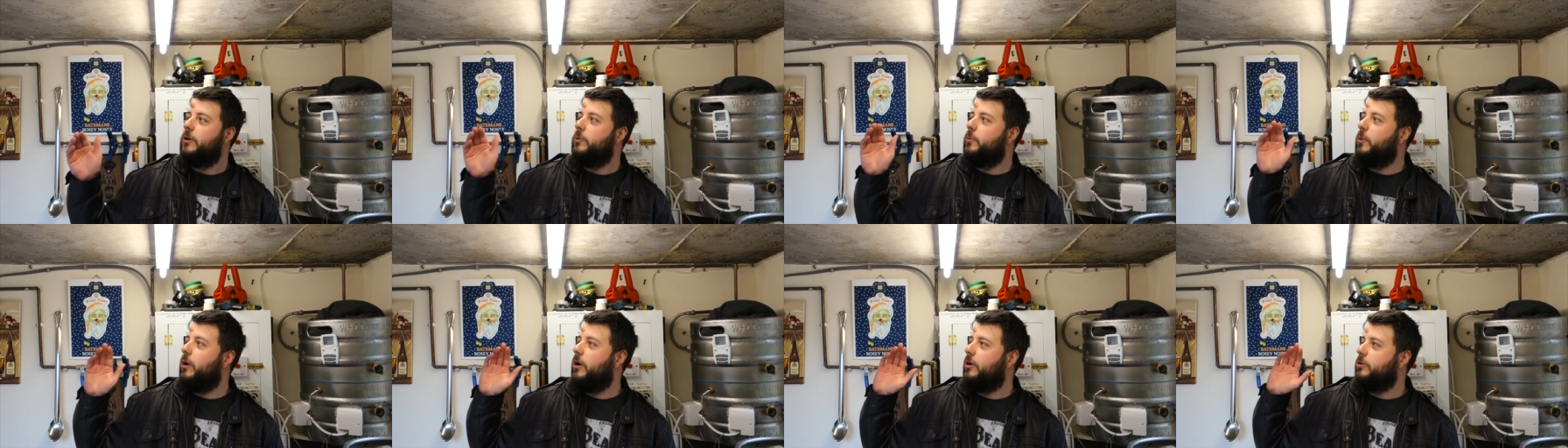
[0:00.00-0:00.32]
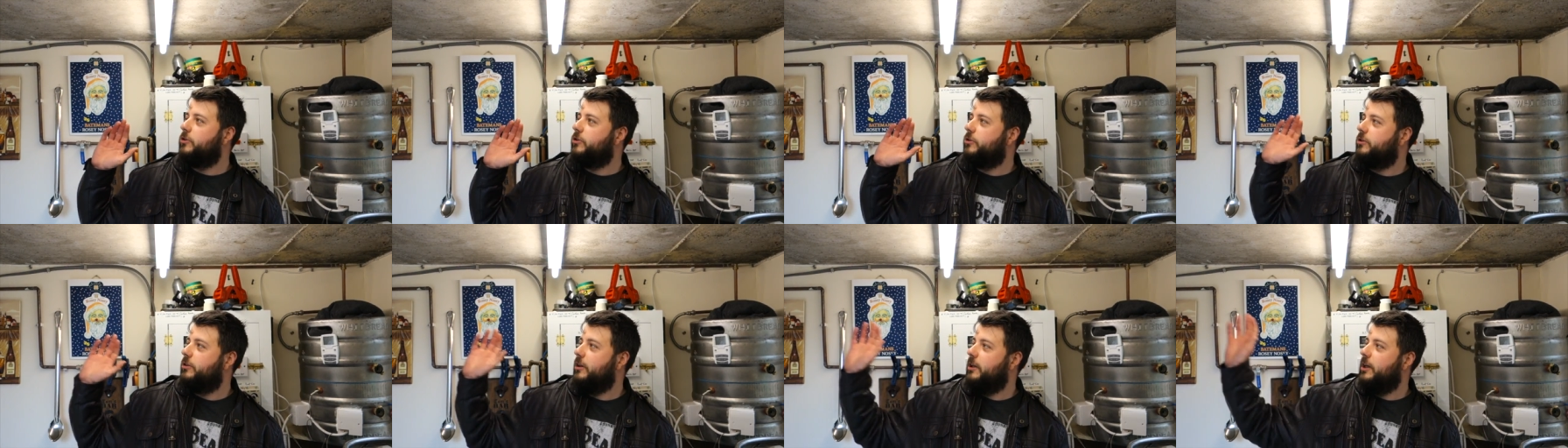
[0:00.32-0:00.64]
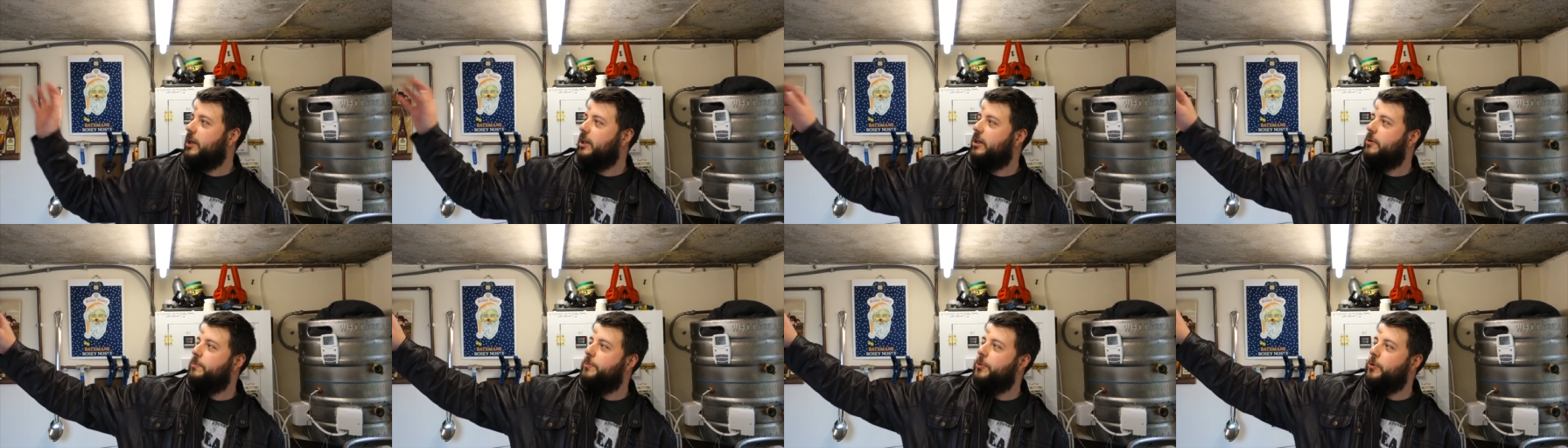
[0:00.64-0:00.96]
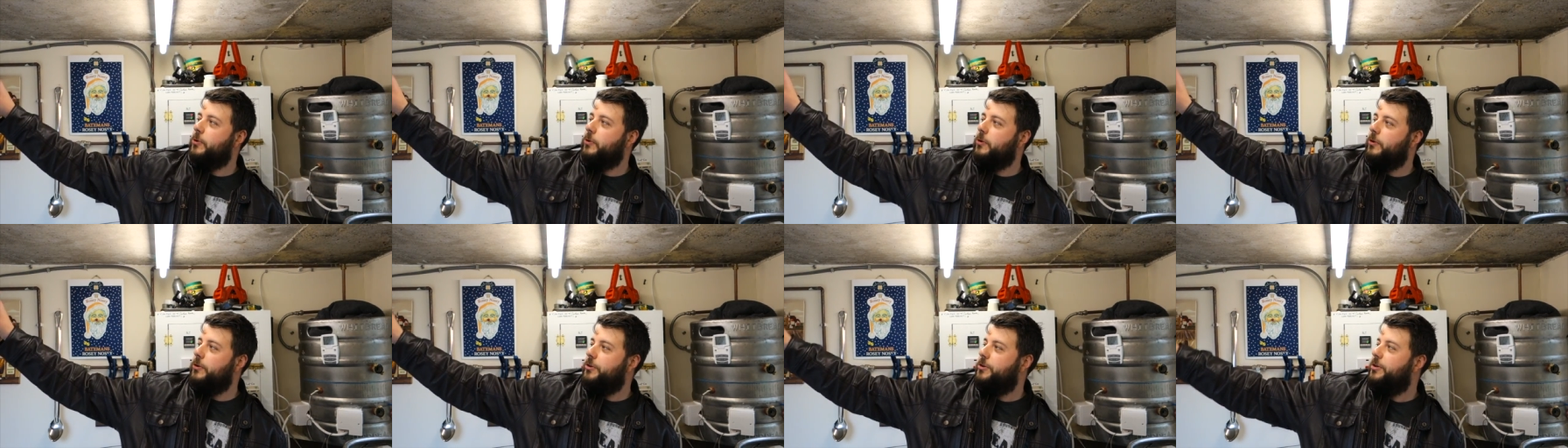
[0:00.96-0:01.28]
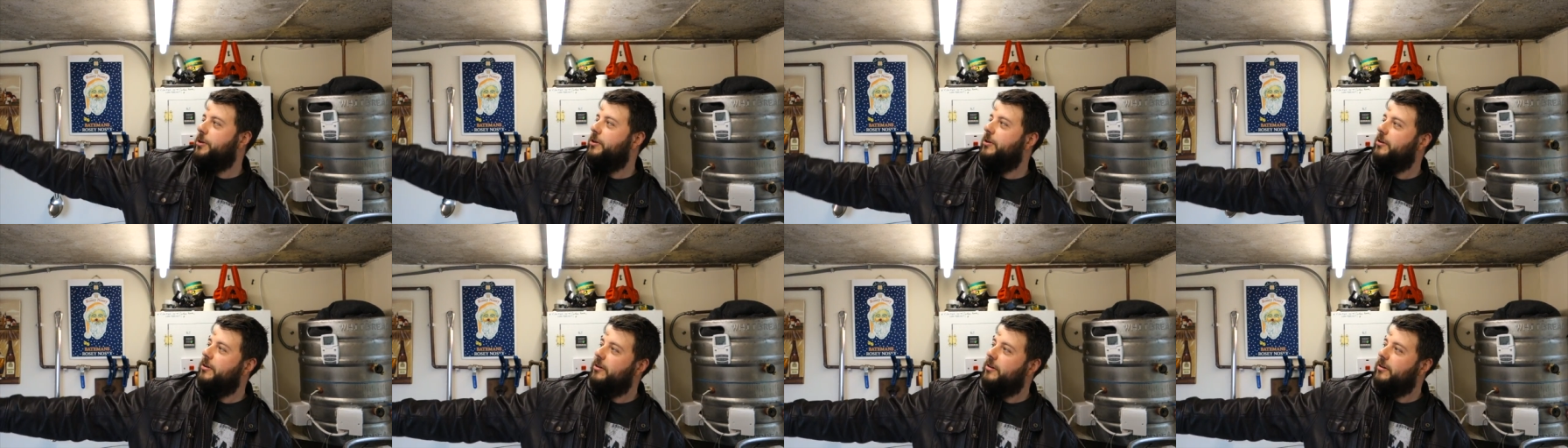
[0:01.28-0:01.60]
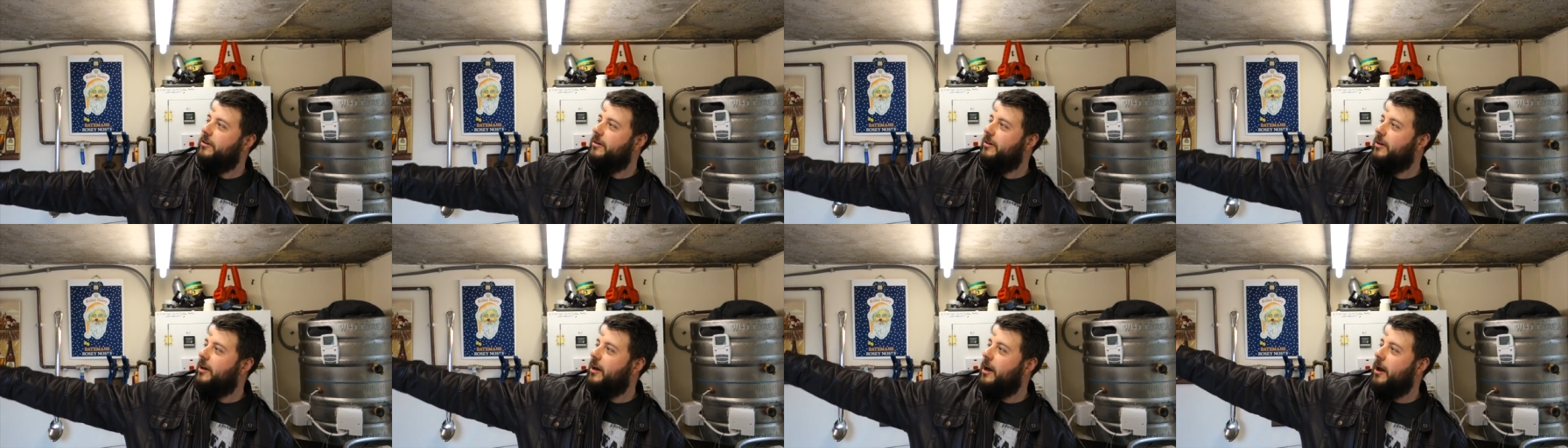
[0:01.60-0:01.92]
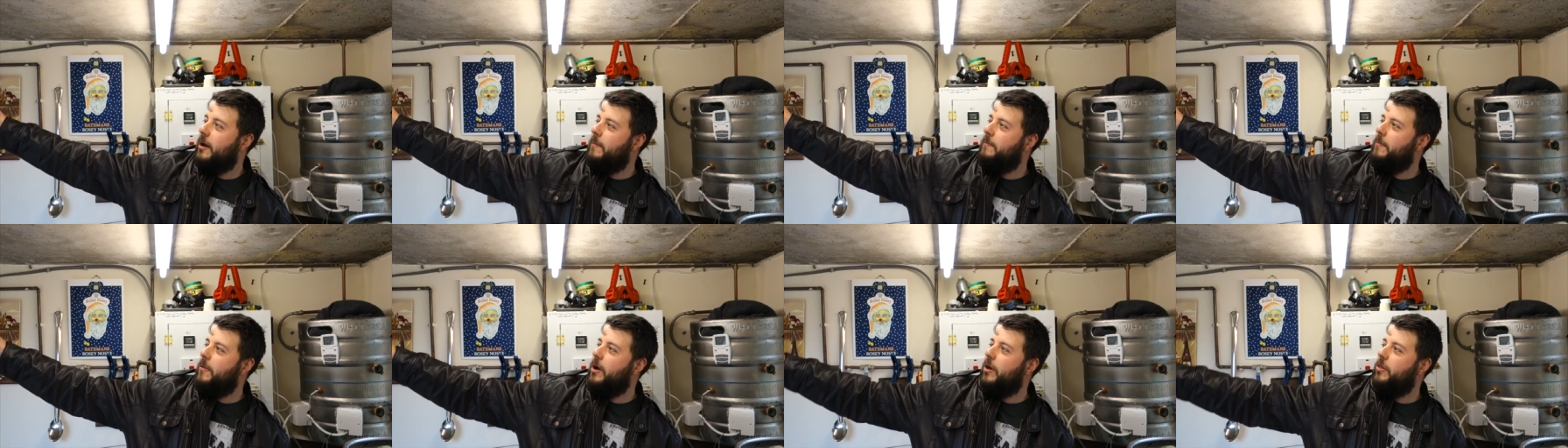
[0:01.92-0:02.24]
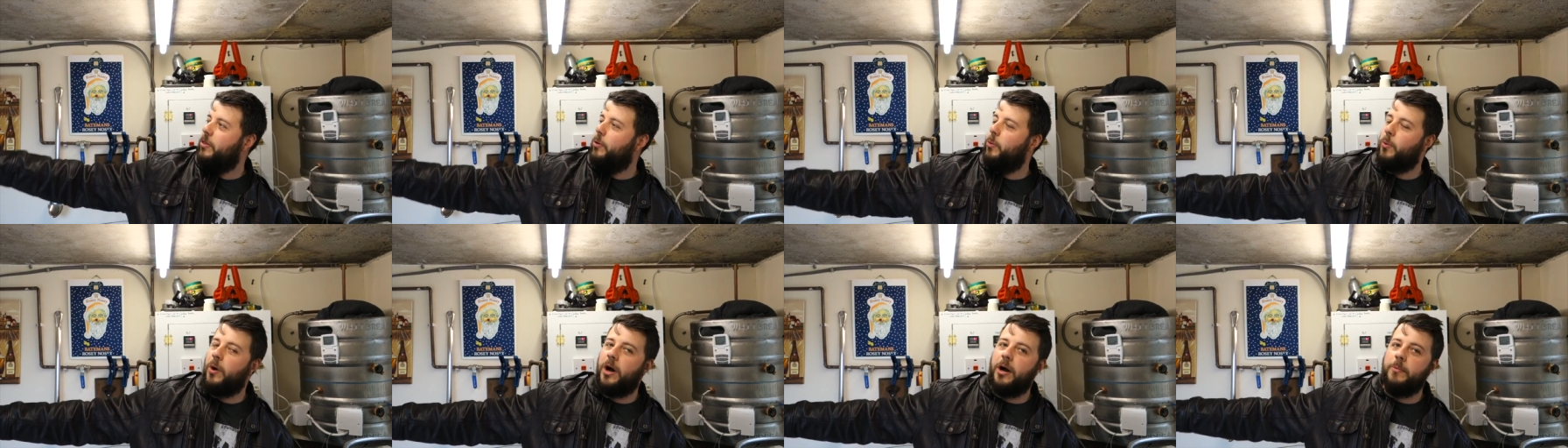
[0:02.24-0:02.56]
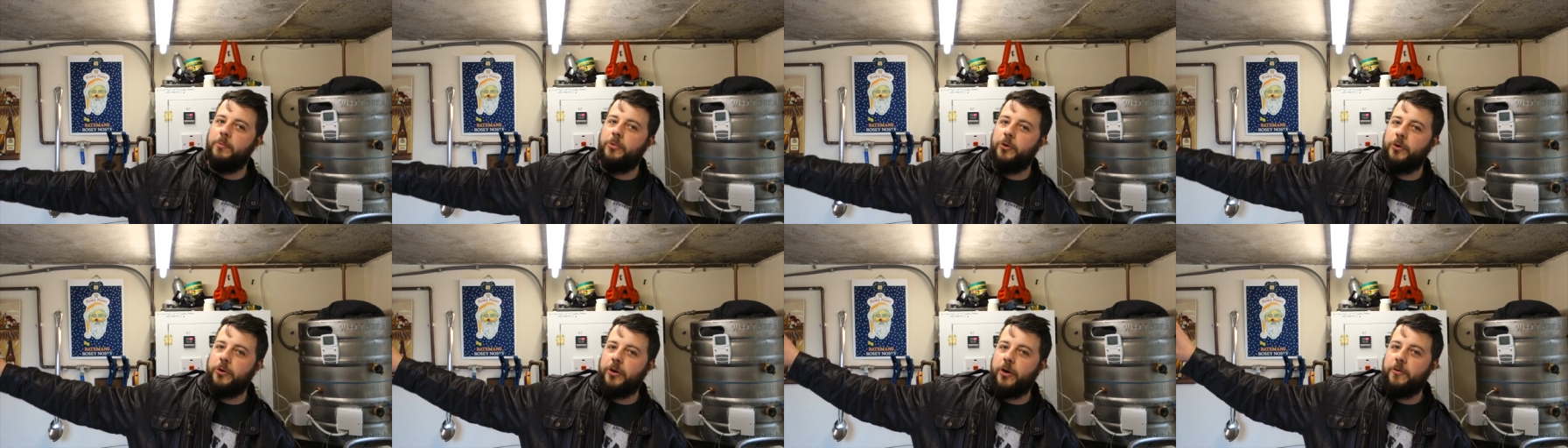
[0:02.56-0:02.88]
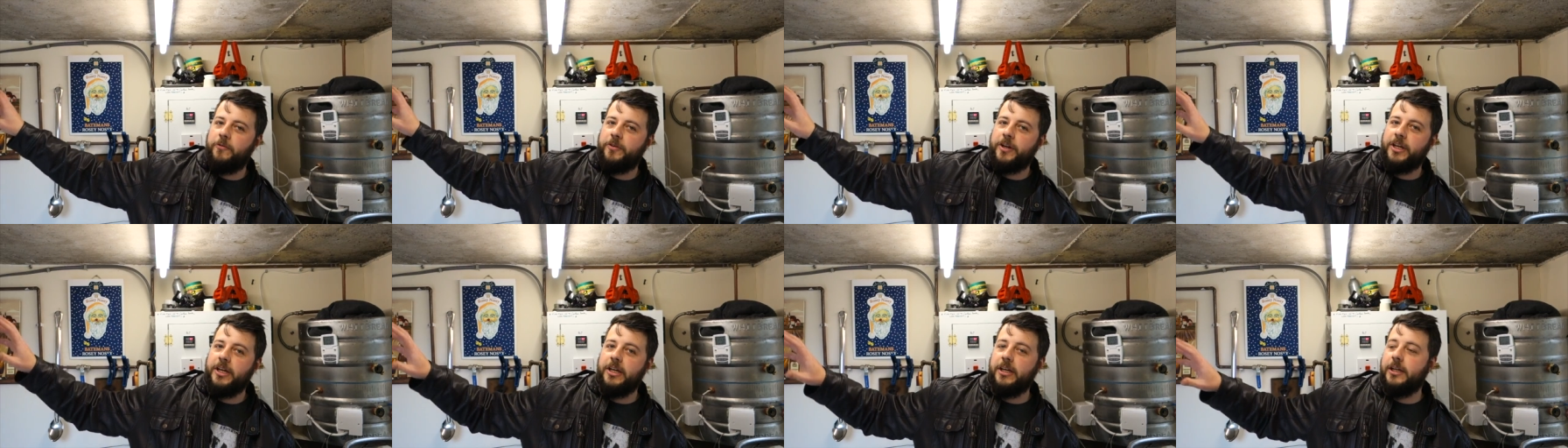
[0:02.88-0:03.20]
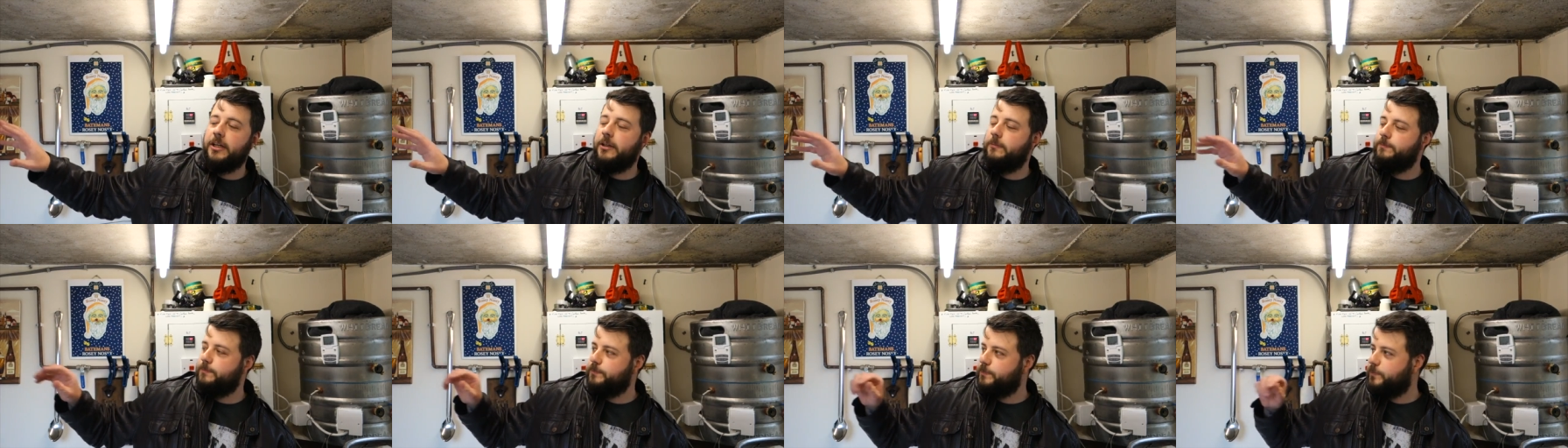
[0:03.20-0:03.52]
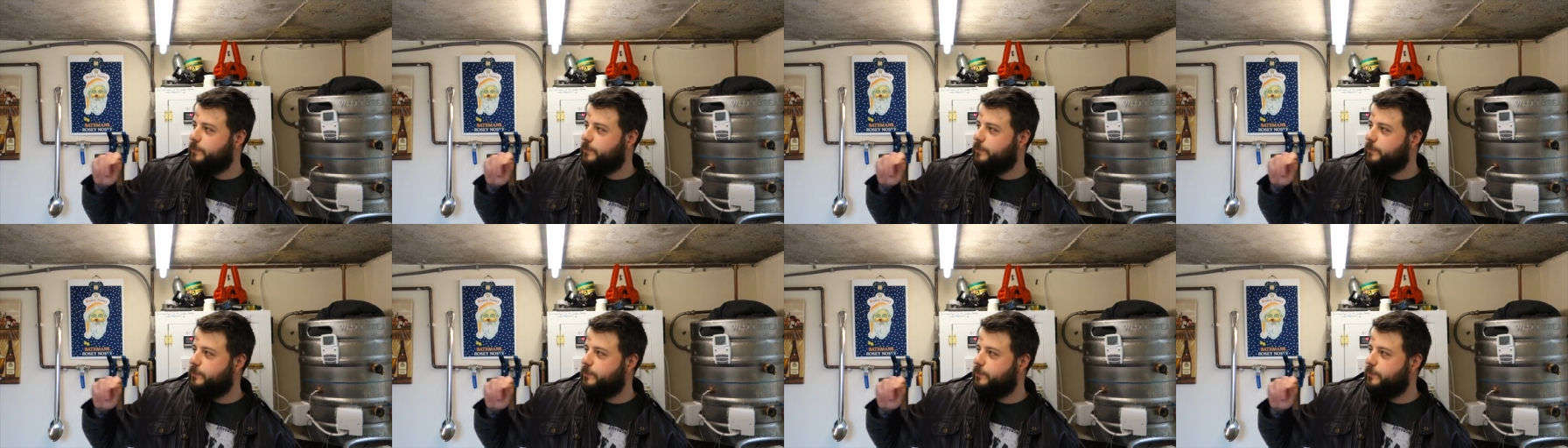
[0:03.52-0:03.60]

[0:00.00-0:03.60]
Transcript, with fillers: was the leaderboard um, on the whiteboard over here,